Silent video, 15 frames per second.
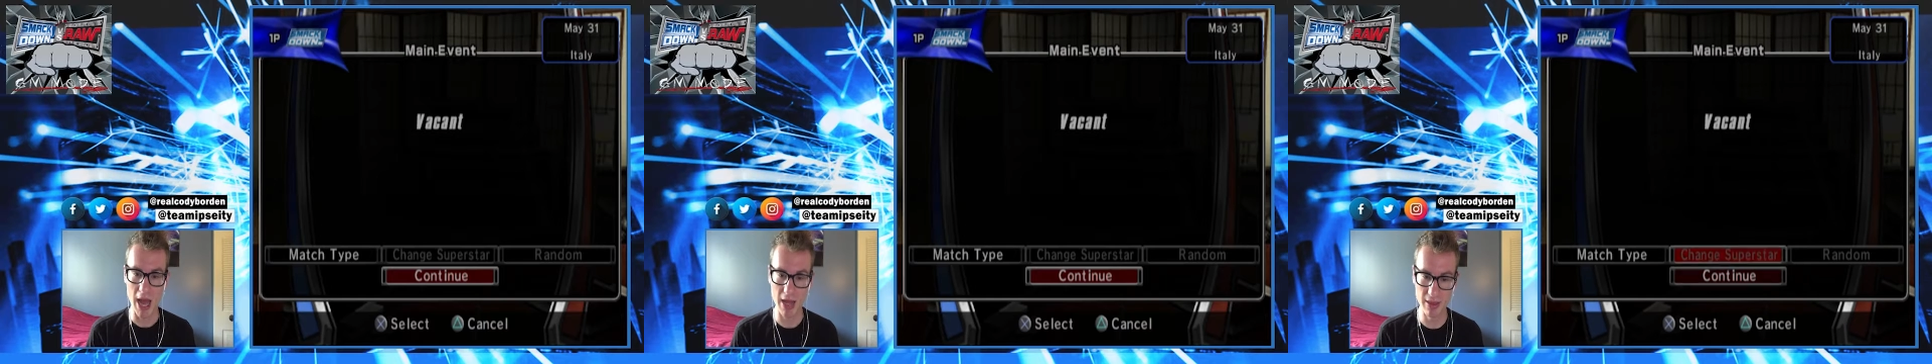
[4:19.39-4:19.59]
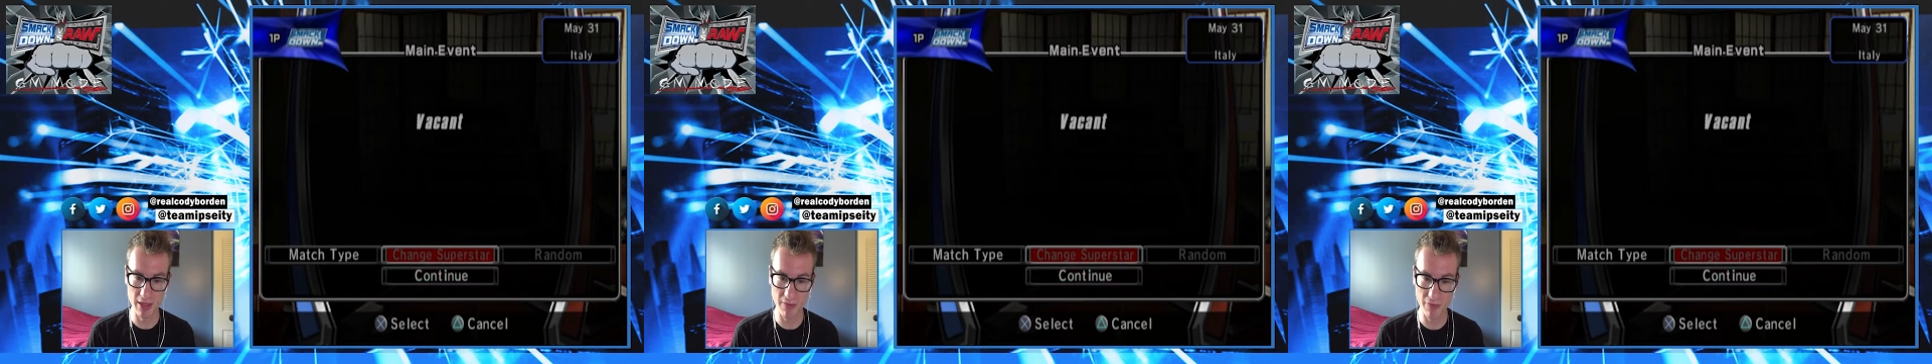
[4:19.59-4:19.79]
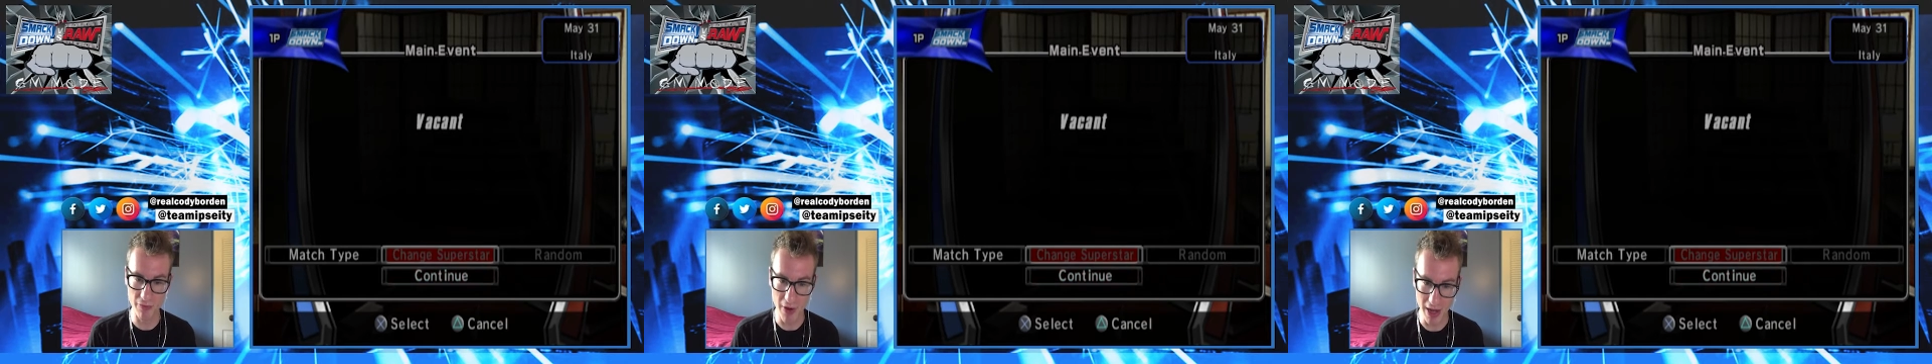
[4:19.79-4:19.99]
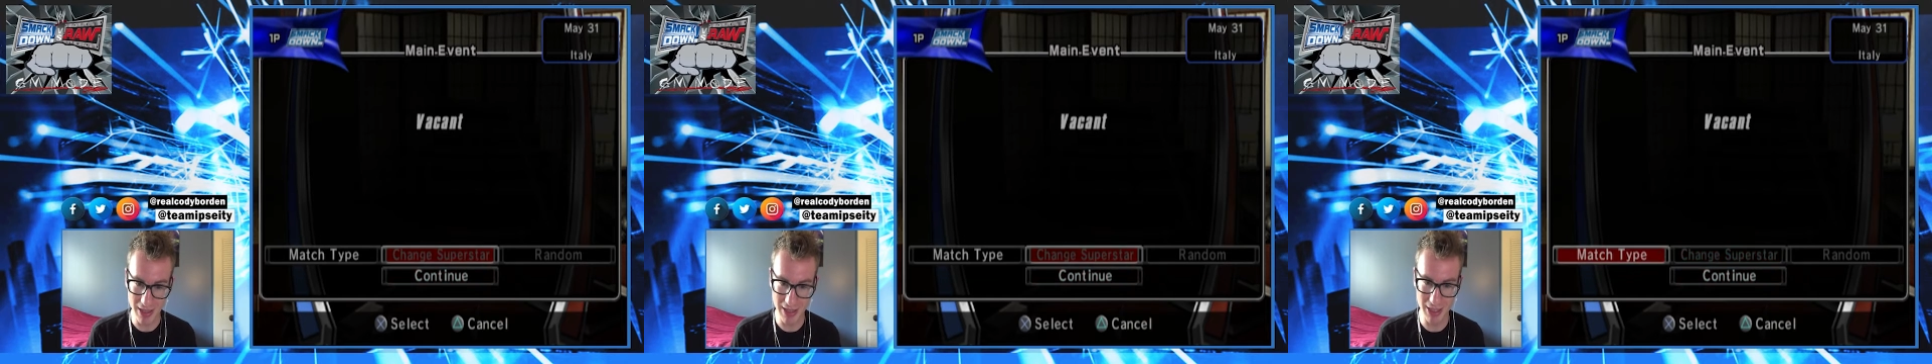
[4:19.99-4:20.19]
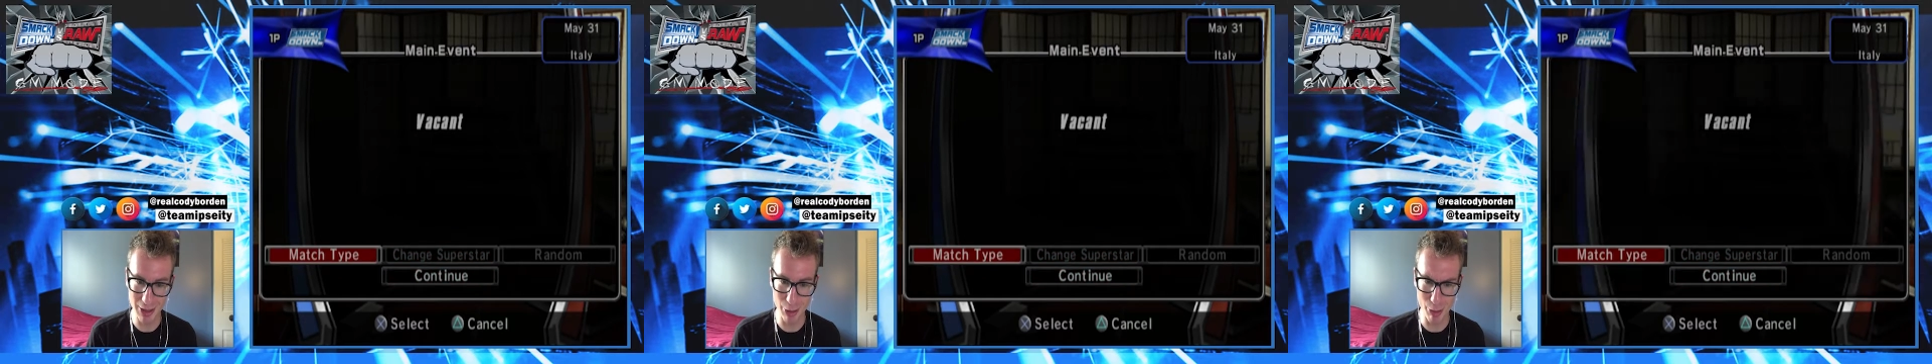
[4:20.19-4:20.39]
And then
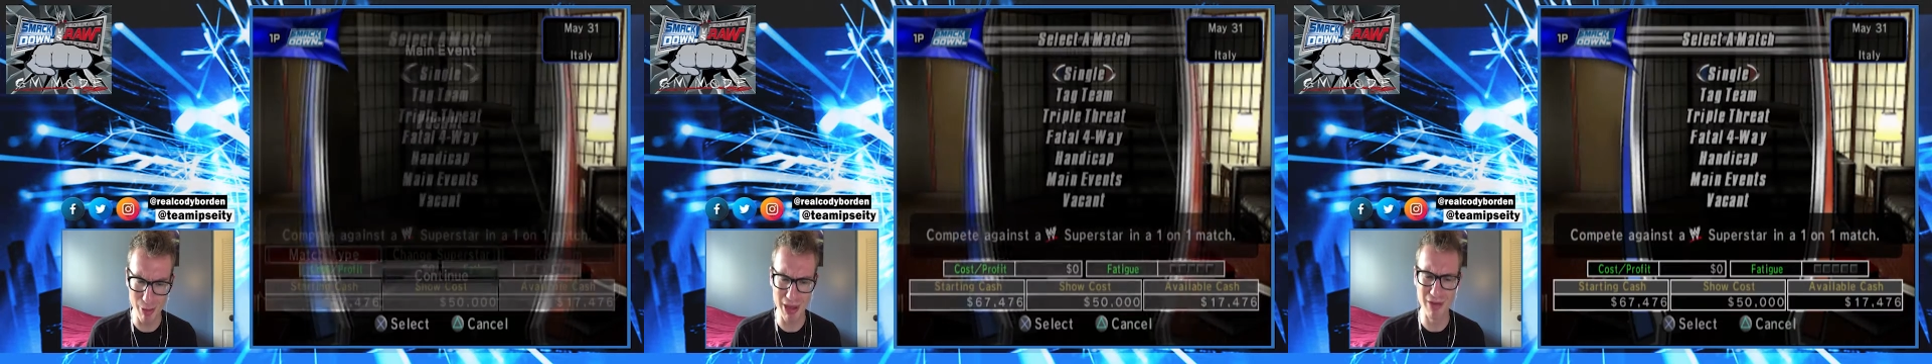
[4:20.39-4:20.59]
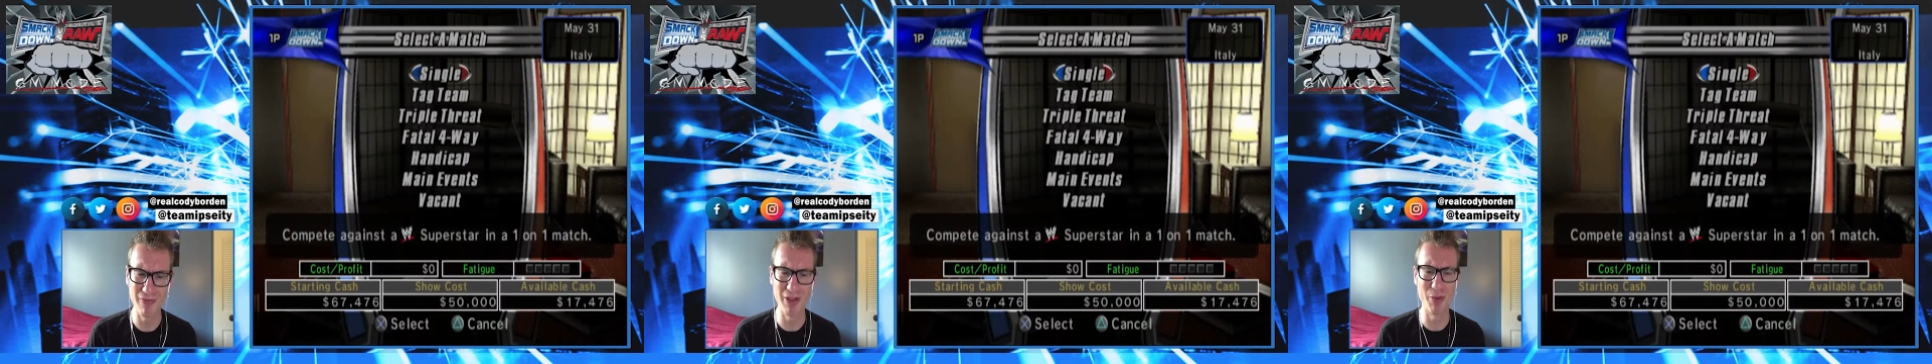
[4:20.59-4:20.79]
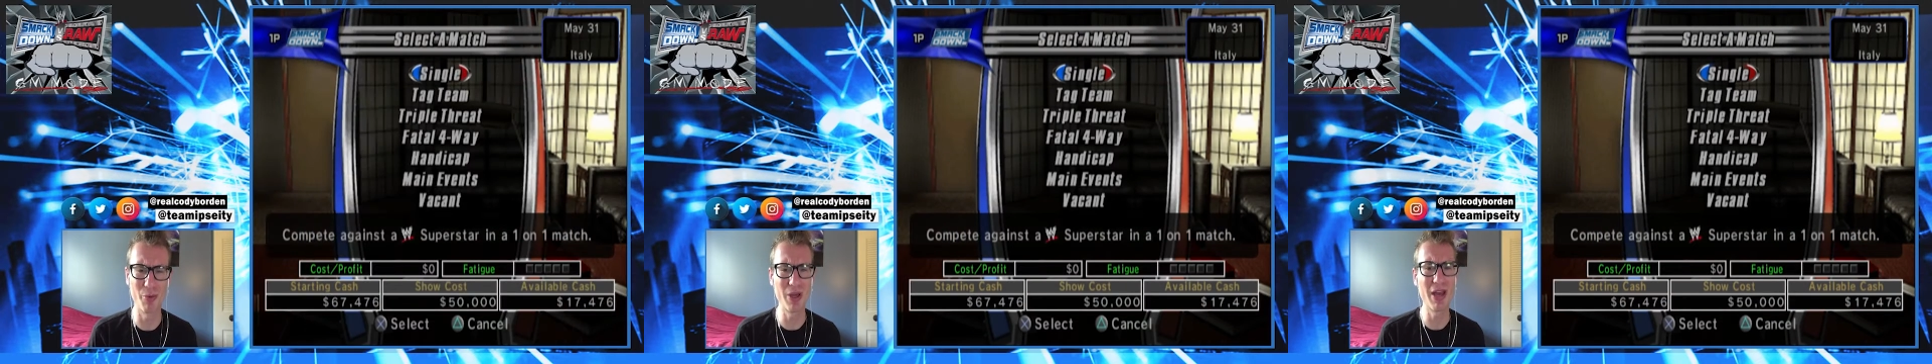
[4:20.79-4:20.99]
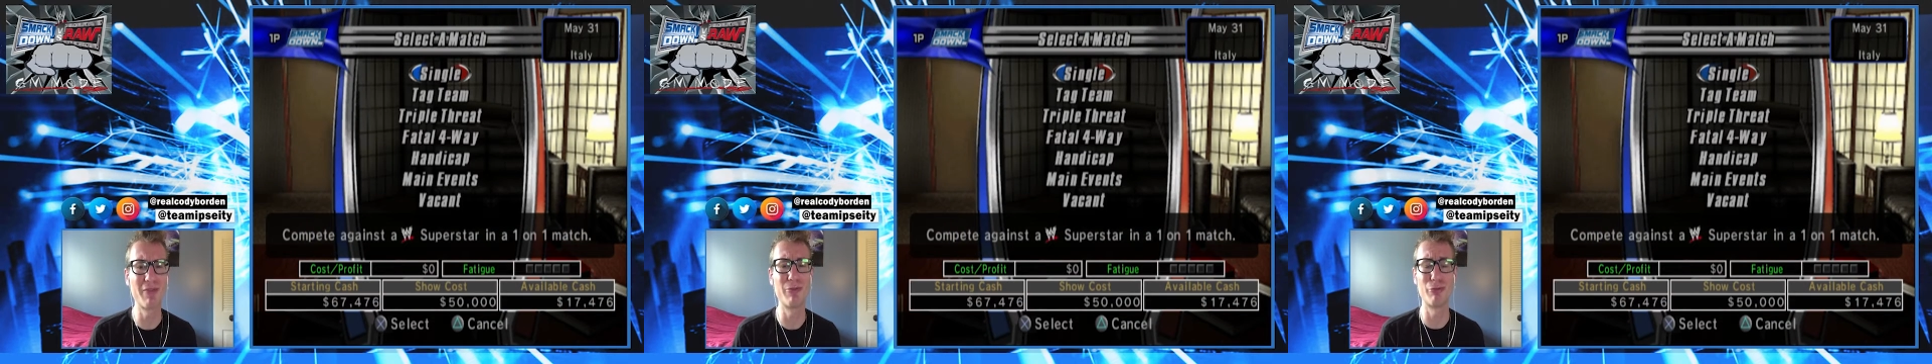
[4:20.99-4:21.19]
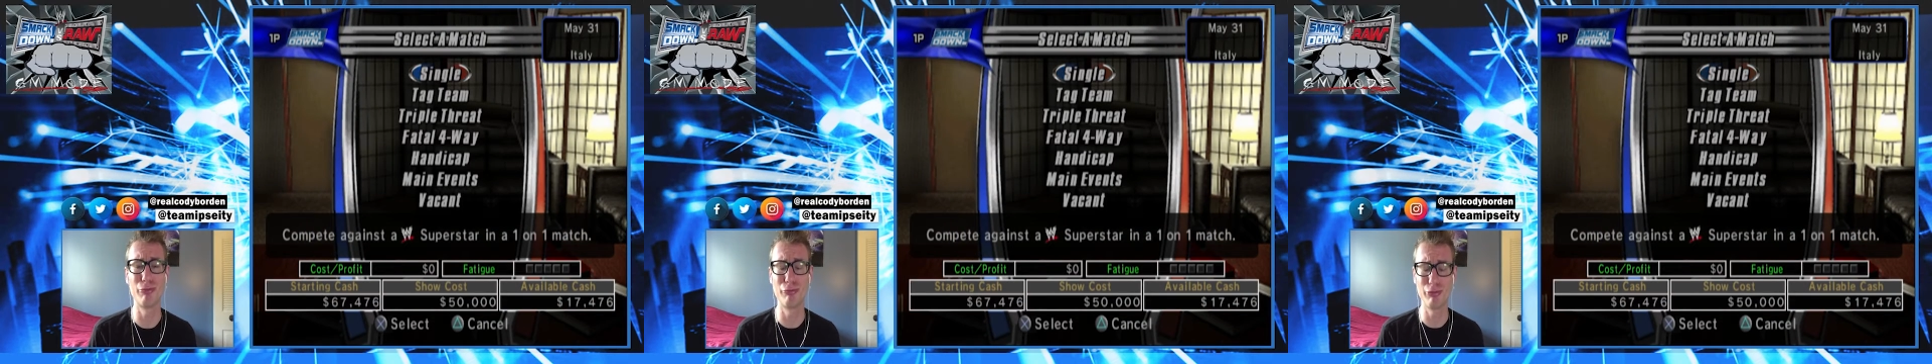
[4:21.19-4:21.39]
finally in our main event, we have
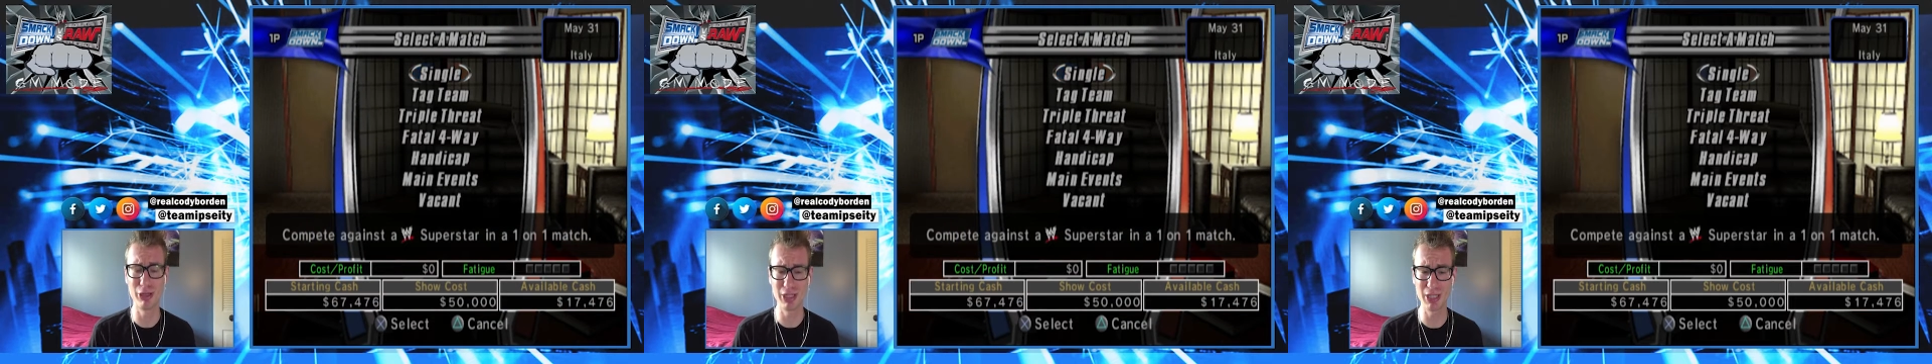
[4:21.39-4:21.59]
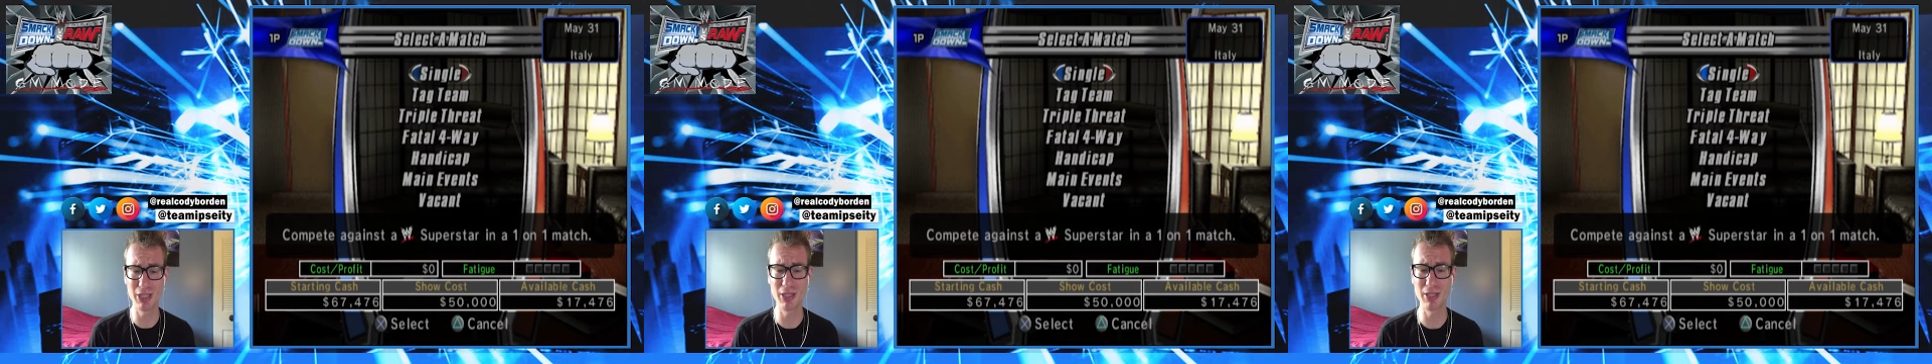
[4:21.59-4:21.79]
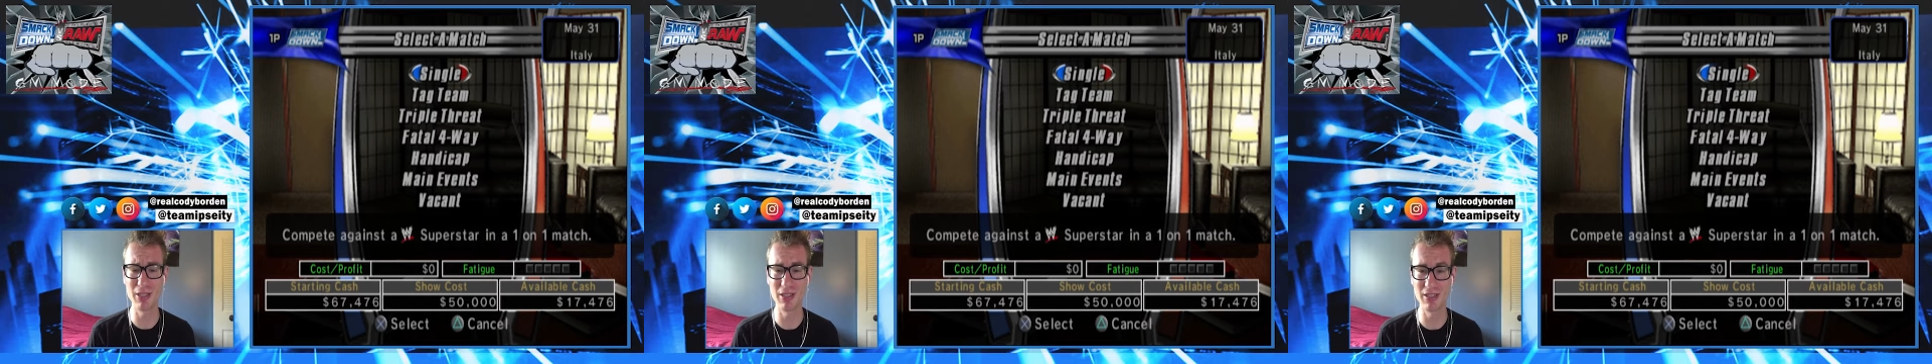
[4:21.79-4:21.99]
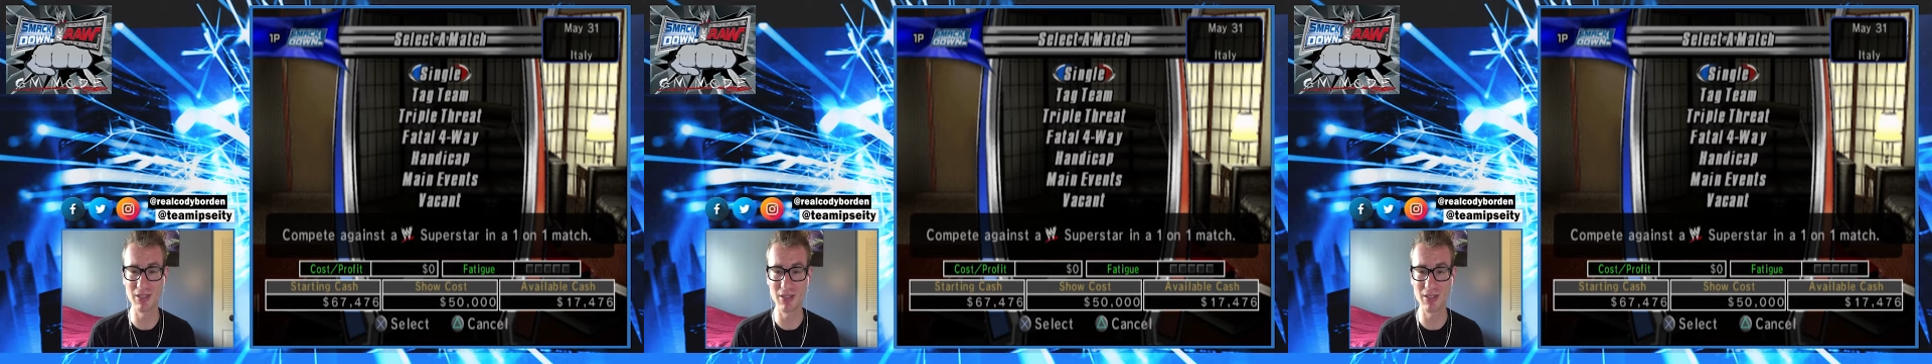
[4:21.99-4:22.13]
a really